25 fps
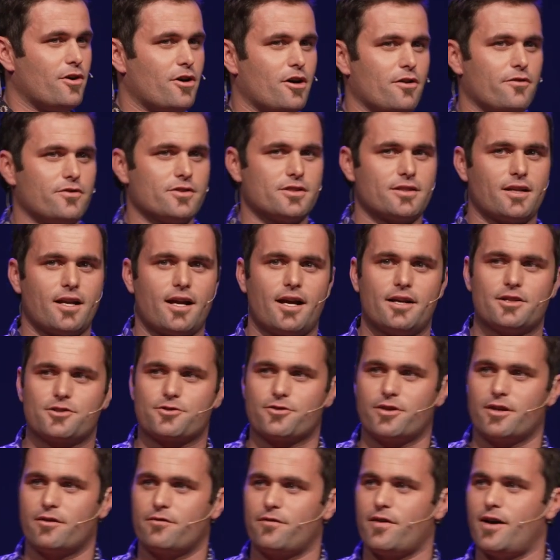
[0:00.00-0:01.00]
office at Harts
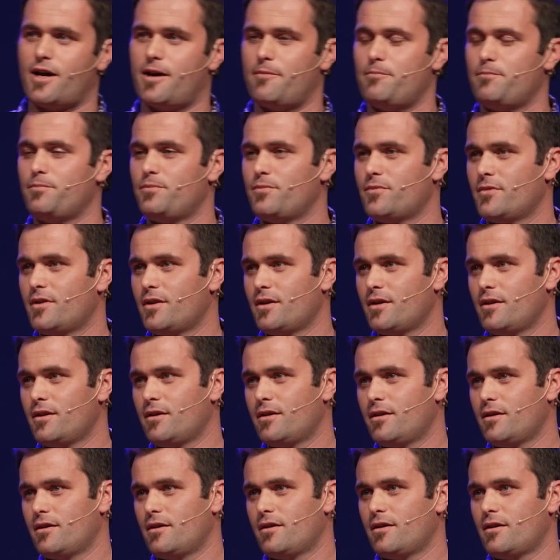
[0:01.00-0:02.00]
Creek Farm, and
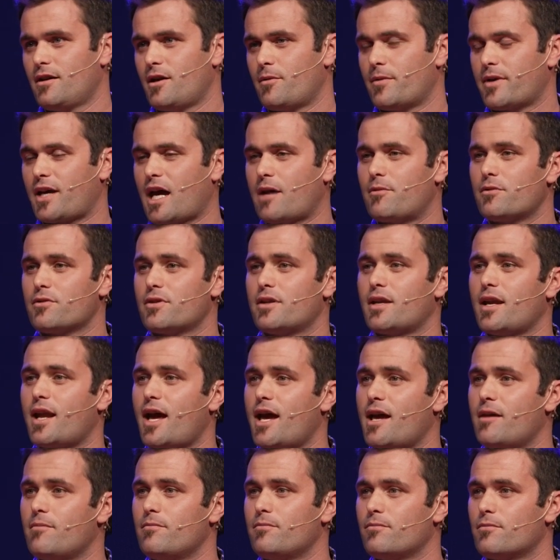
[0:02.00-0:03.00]
we came up with the
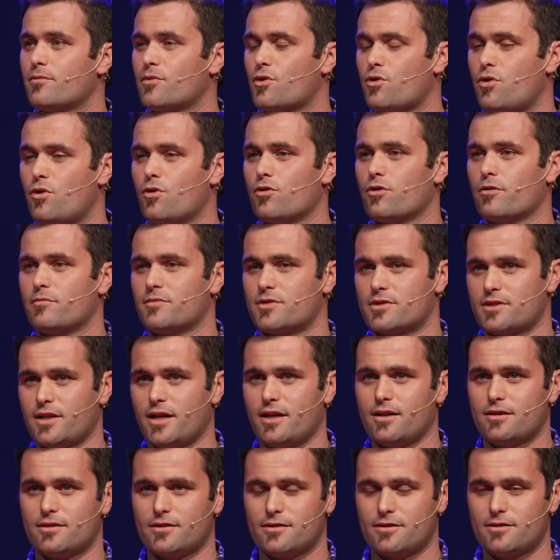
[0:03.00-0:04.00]
name, Quorum
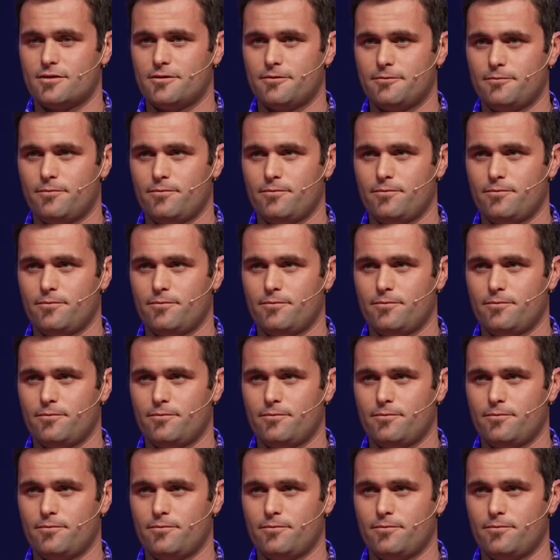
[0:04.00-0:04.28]
Sense,